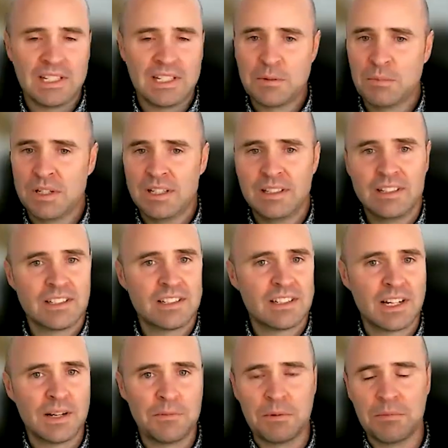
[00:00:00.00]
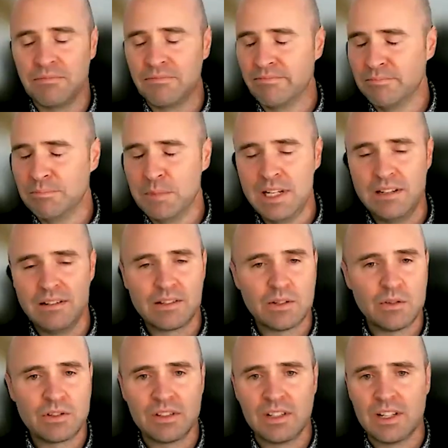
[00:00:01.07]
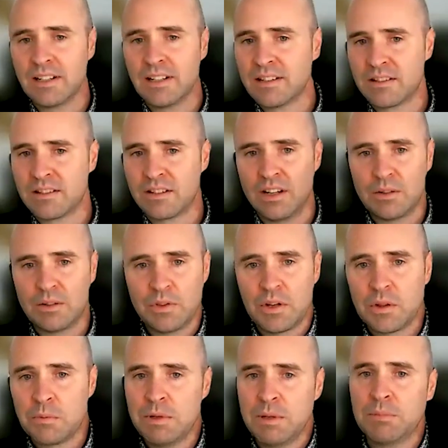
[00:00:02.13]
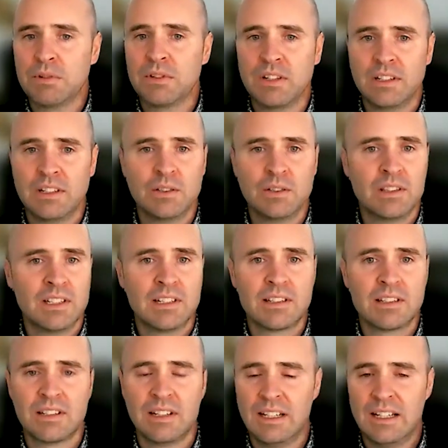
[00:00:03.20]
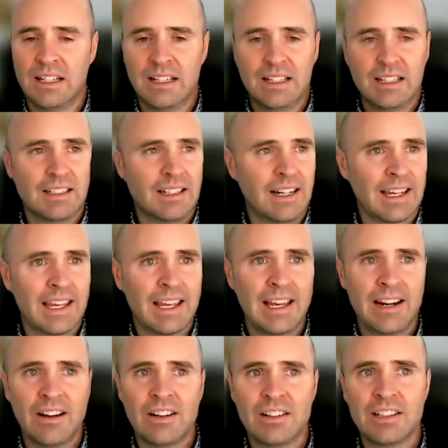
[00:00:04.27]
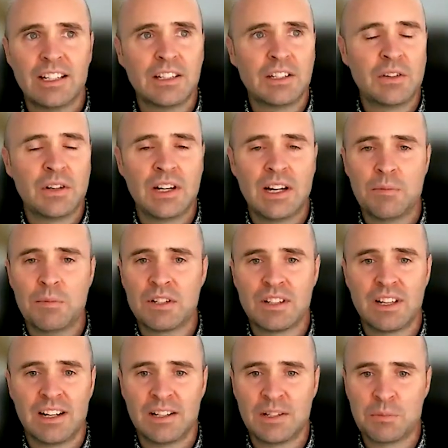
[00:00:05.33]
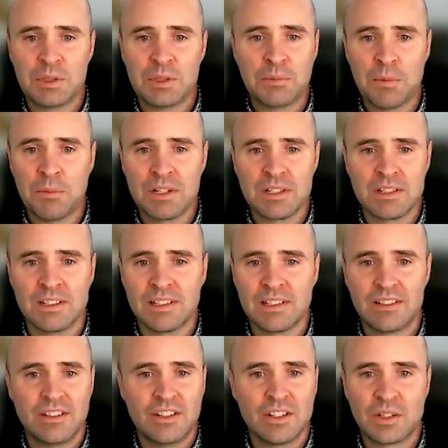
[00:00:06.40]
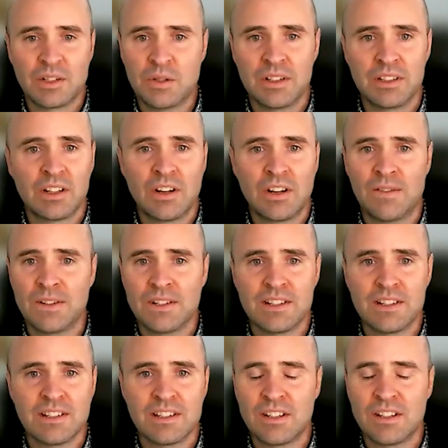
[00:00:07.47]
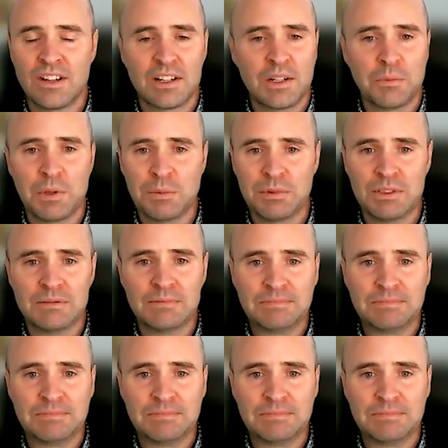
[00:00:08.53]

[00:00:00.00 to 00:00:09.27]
to be, just to come and meet, socialize, talk with other people that are doing this. I cannot tell you how much that has built my business, just going to conferences and talking to people.